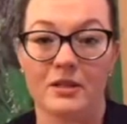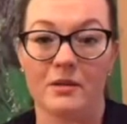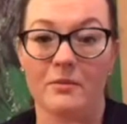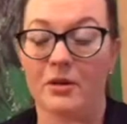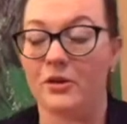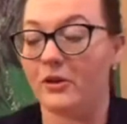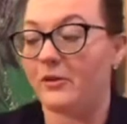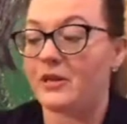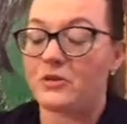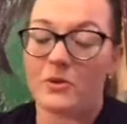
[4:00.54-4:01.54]
during Mercury
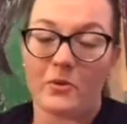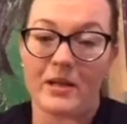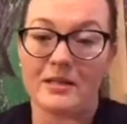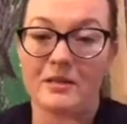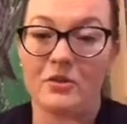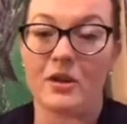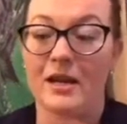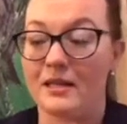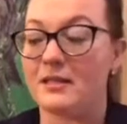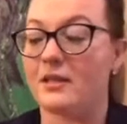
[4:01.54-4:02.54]

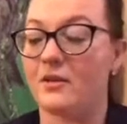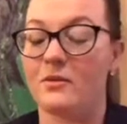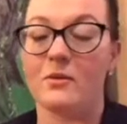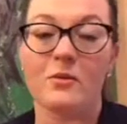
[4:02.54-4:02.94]
retrograde. So